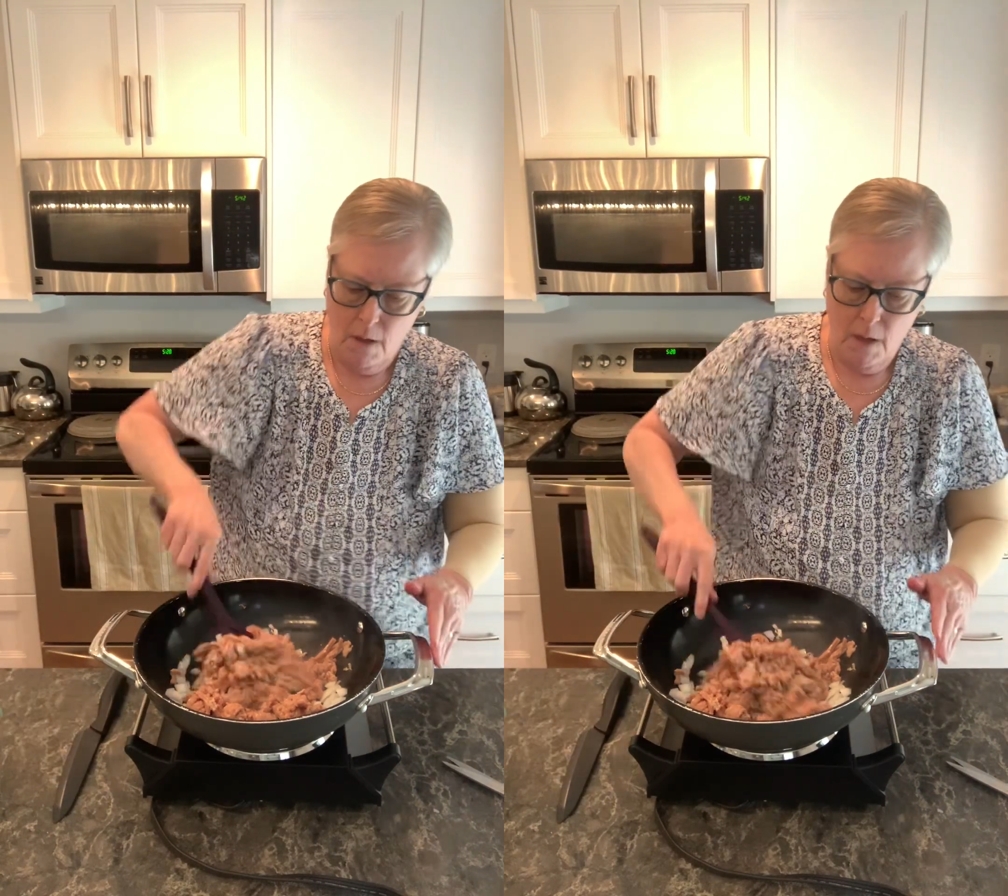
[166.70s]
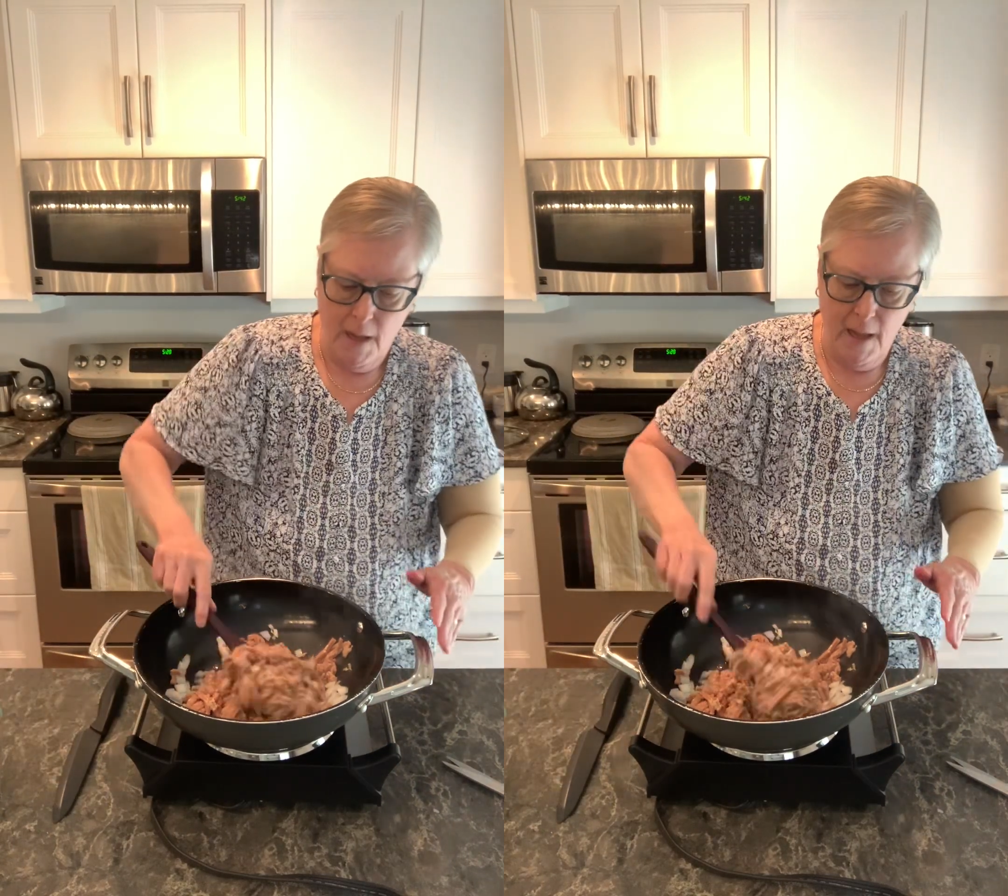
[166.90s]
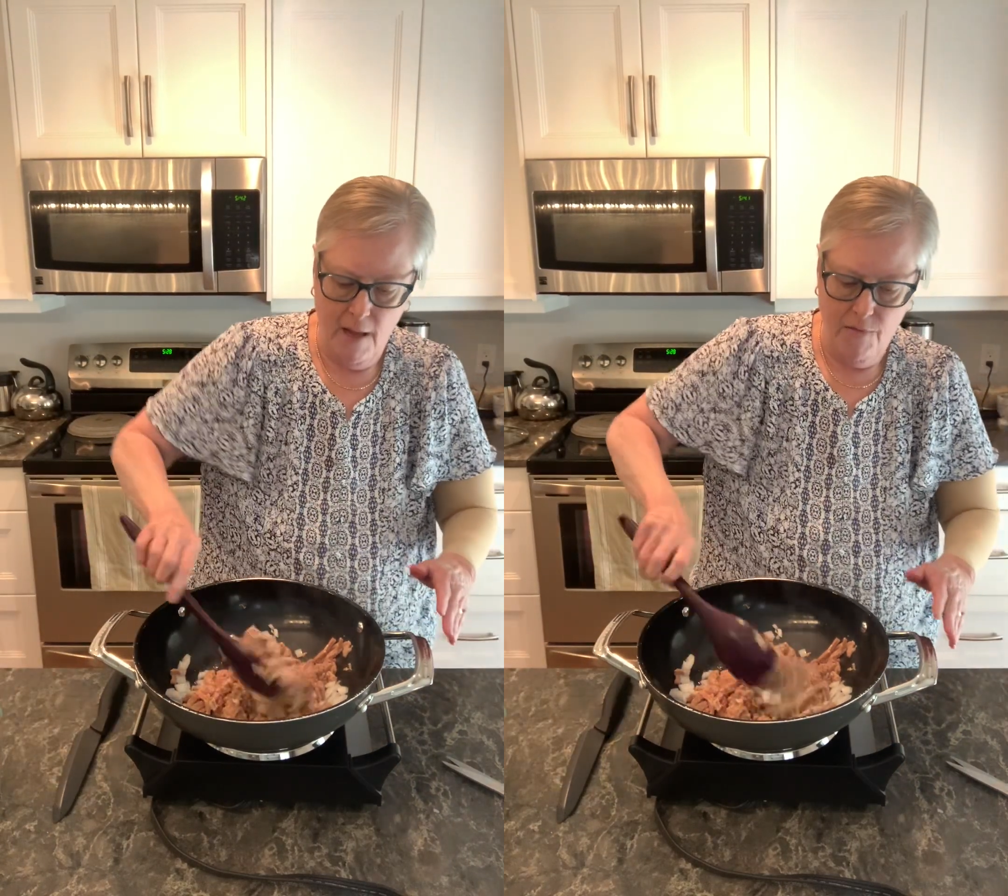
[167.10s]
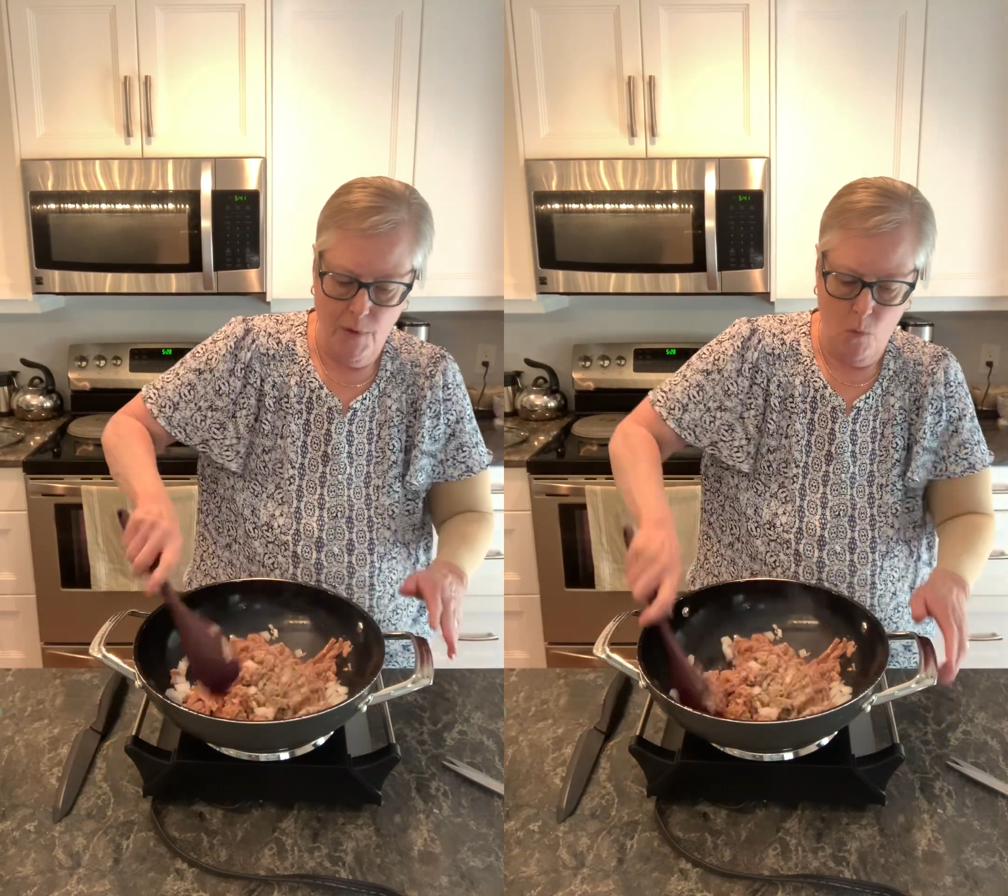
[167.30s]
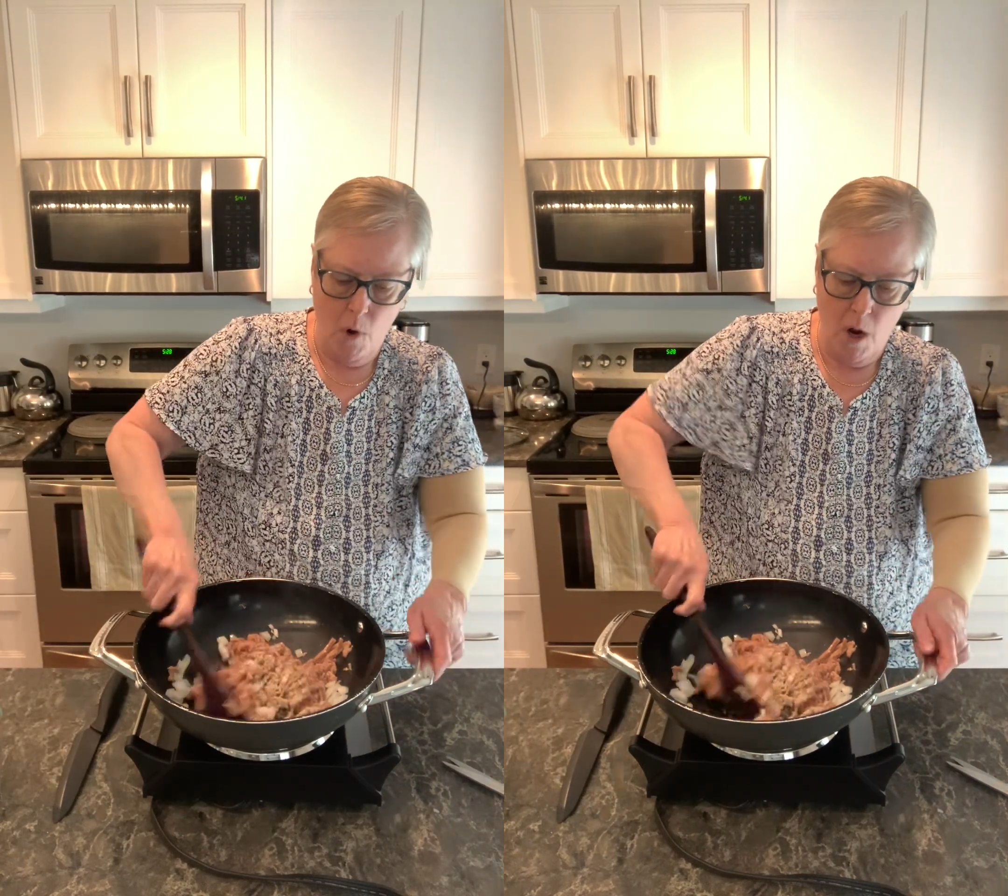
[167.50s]
I have
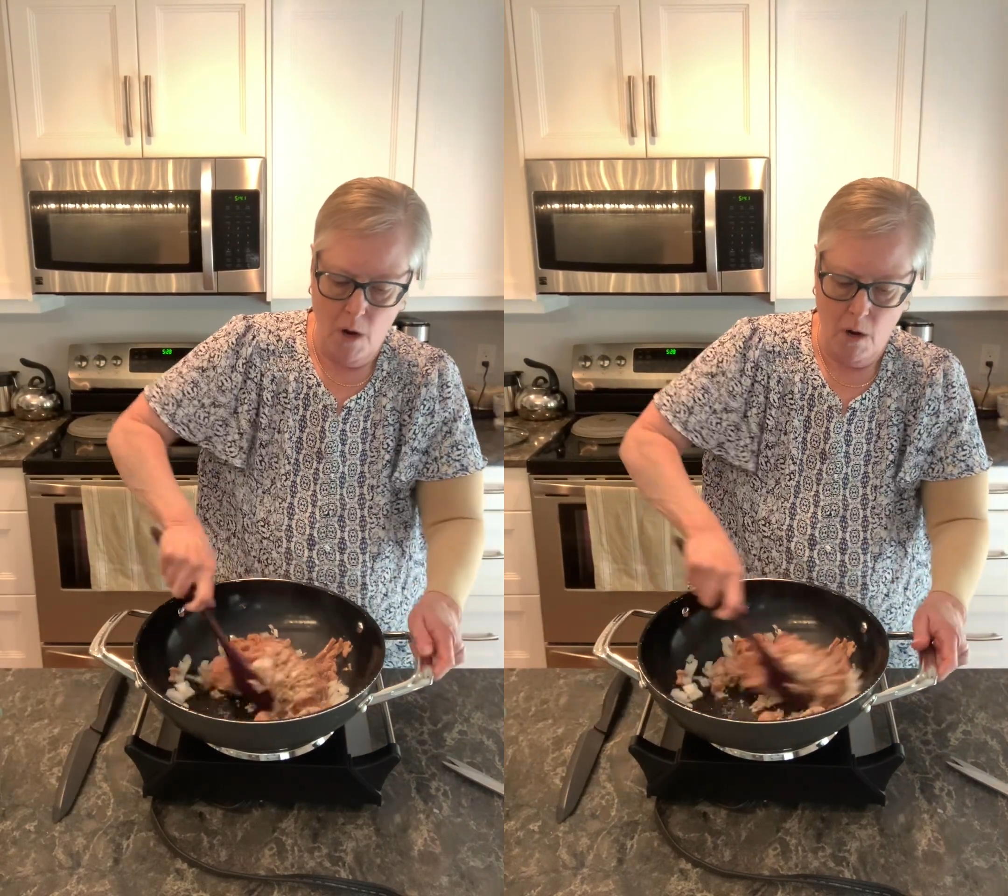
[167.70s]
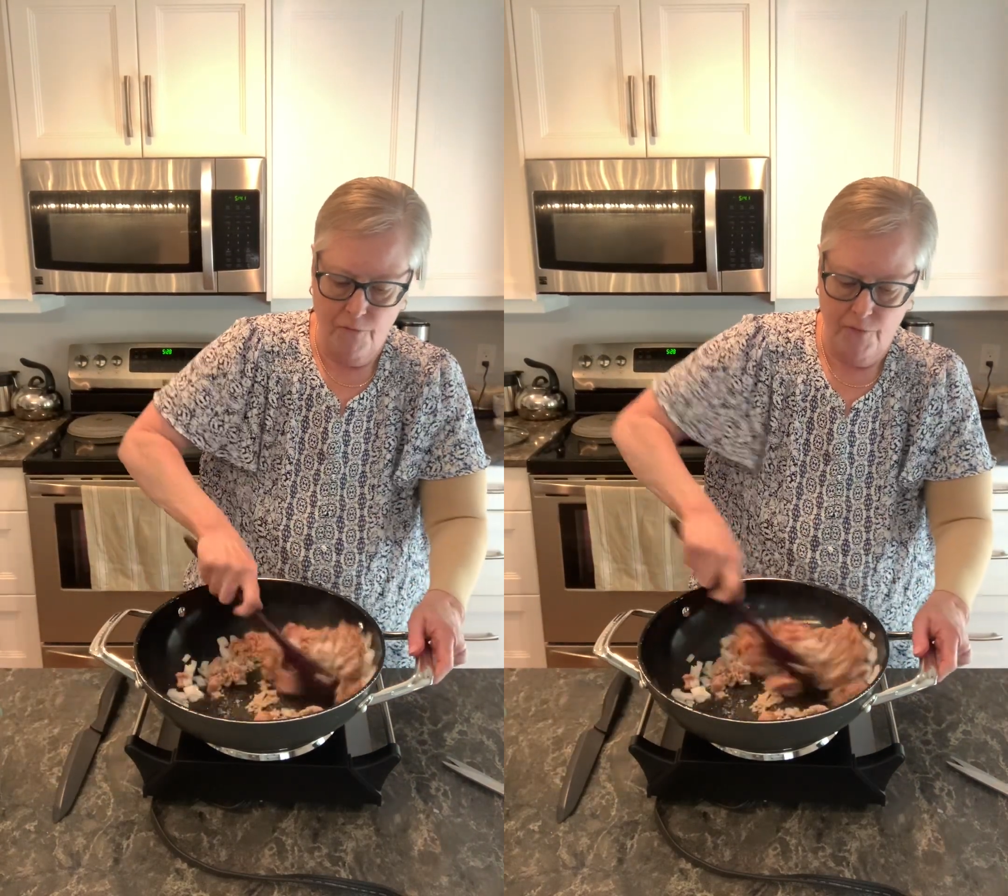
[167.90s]
the wok on